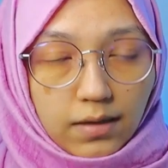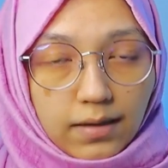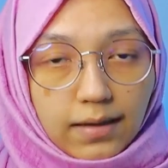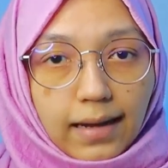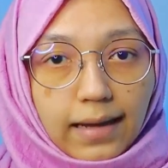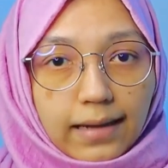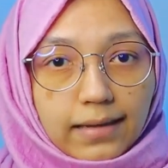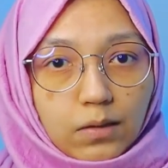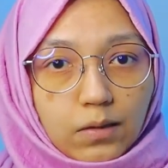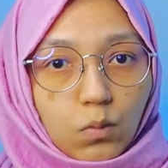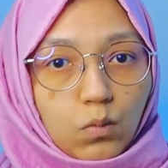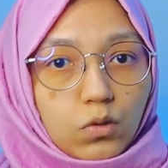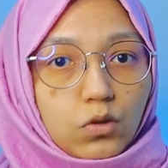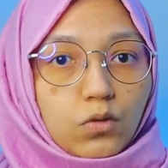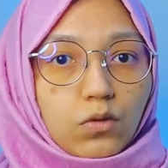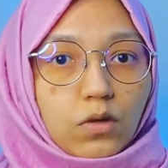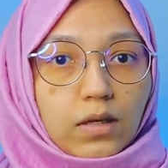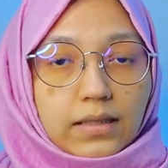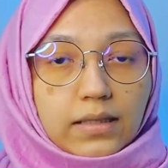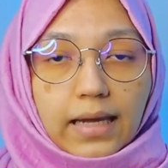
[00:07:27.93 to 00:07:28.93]
Like
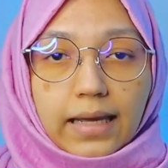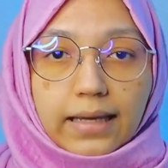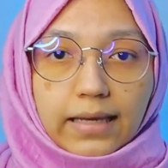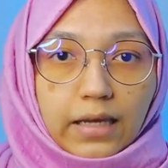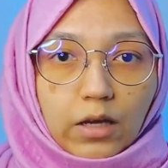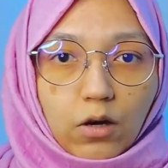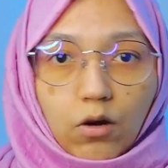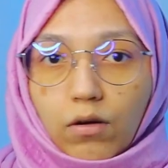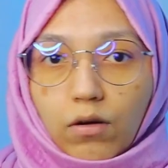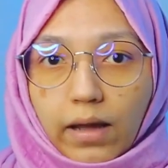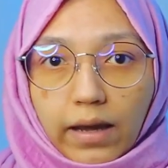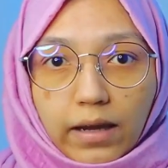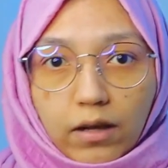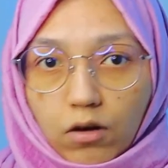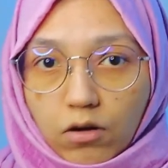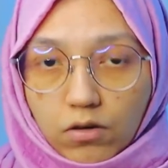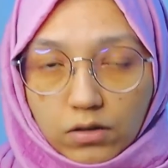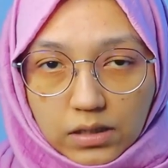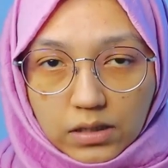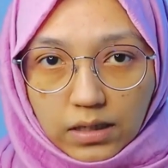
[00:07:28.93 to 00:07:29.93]
you are taking online
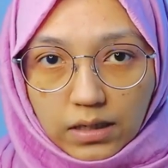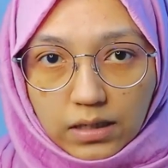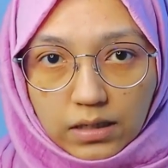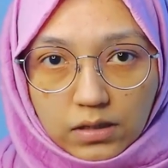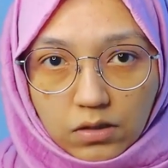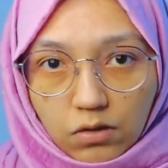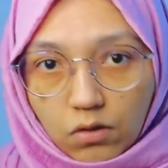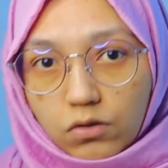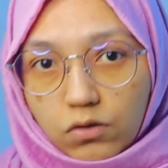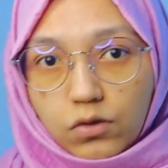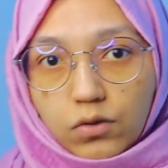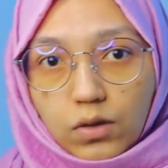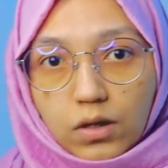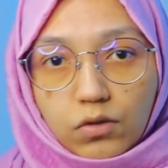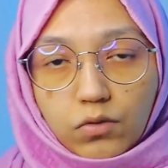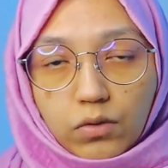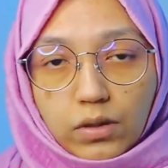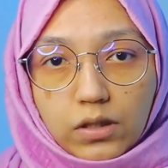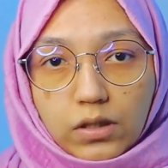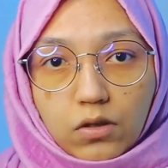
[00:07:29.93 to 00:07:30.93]
courses or you are
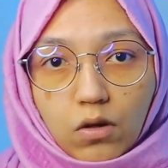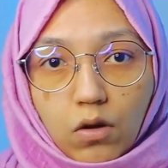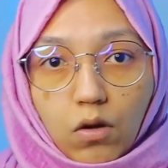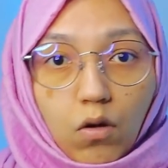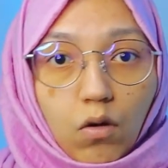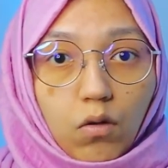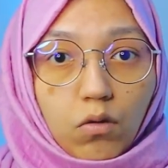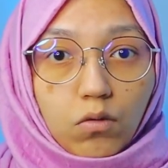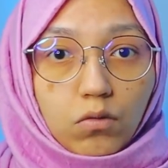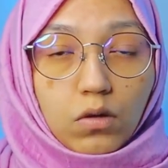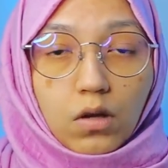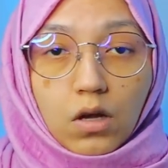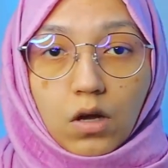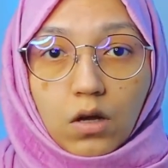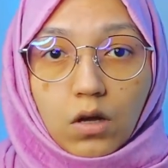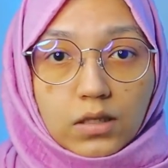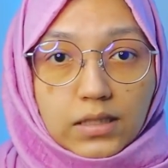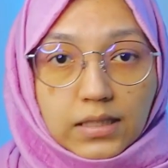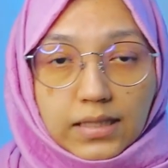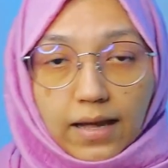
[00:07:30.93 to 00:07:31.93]
doing your own
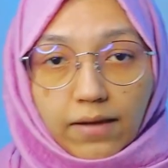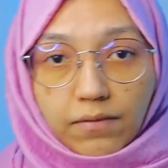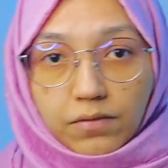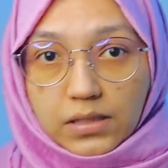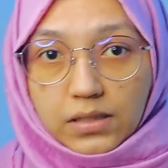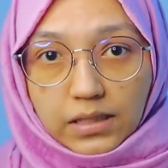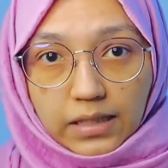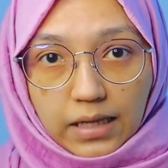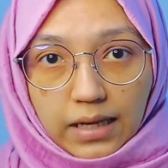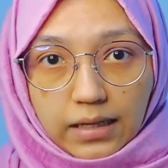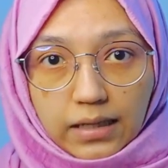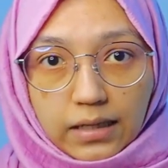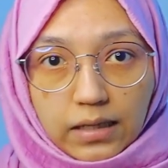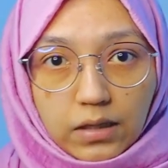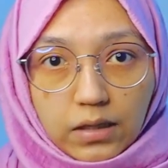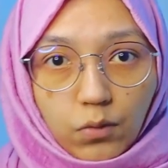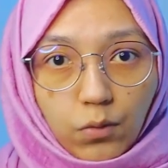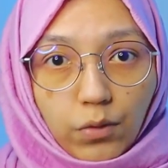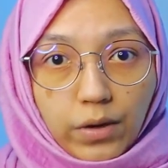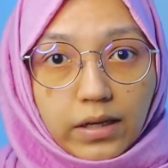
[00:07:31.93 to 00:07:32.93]

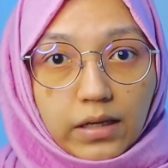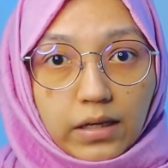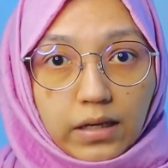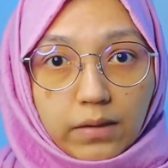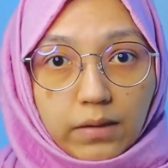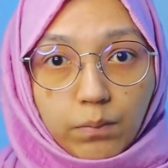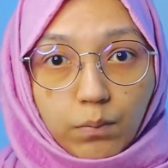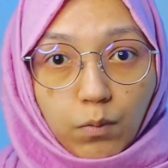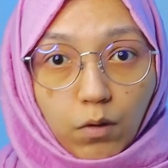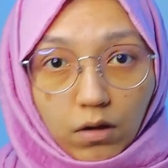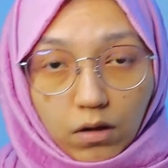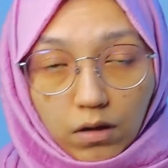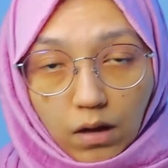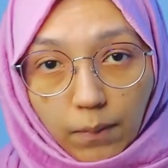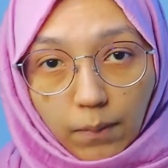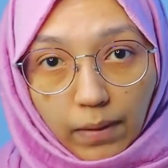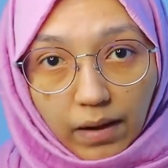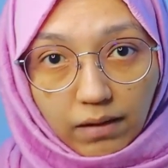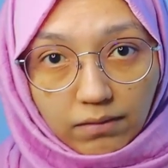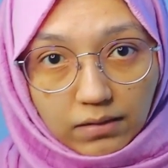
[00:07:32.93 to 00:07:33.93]
self-study, reading book
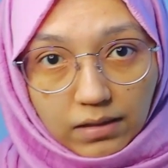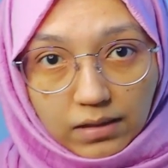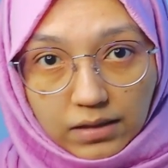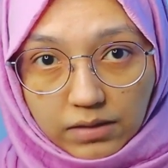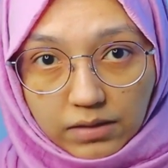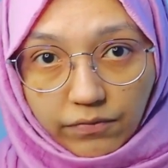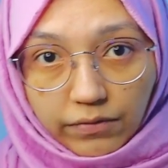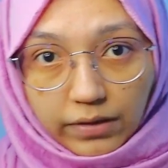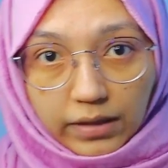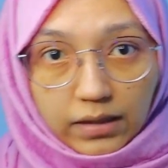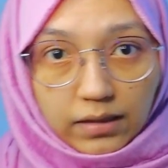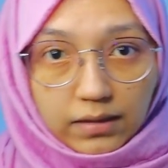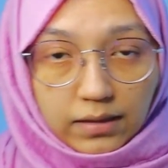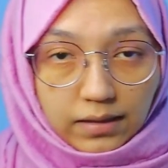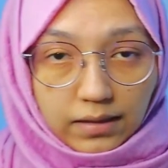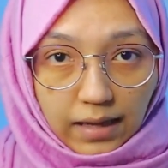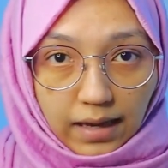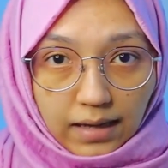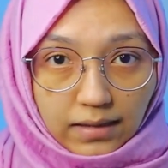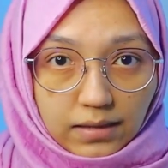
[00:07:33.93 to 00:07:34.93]
about this field,
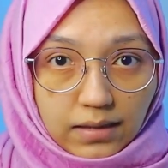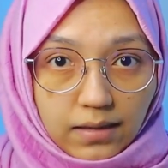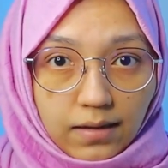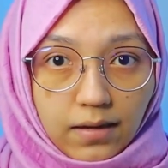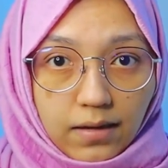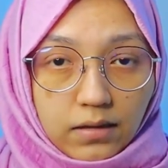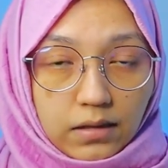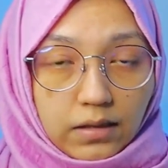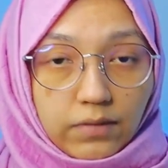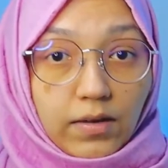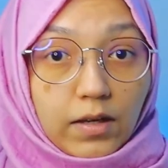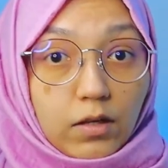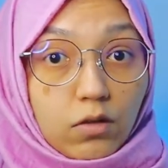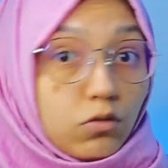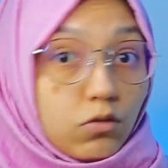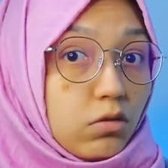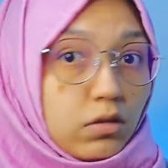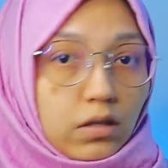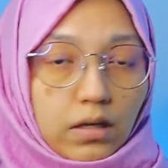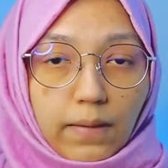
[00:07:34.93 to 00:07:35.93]
that even though
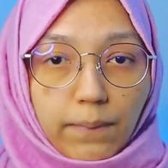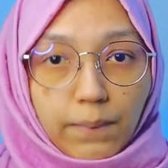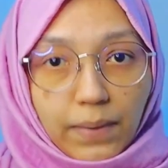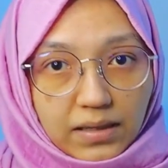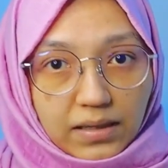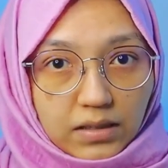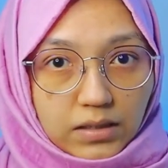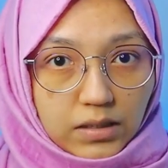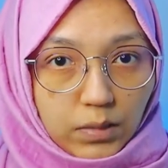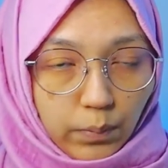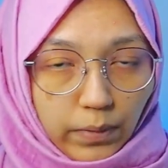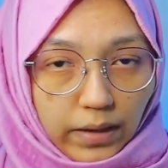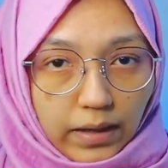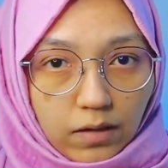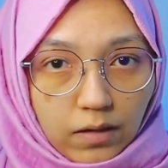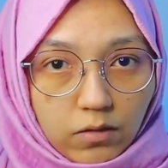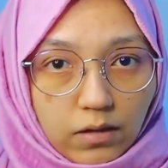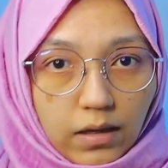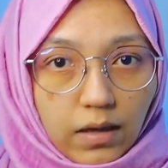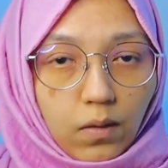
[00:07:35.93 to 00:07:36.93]
you didn't participate.
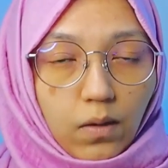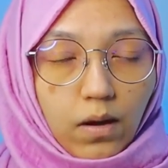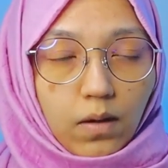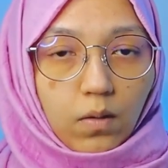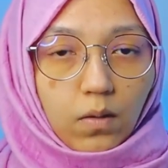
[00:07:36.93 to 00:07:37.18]
Okay.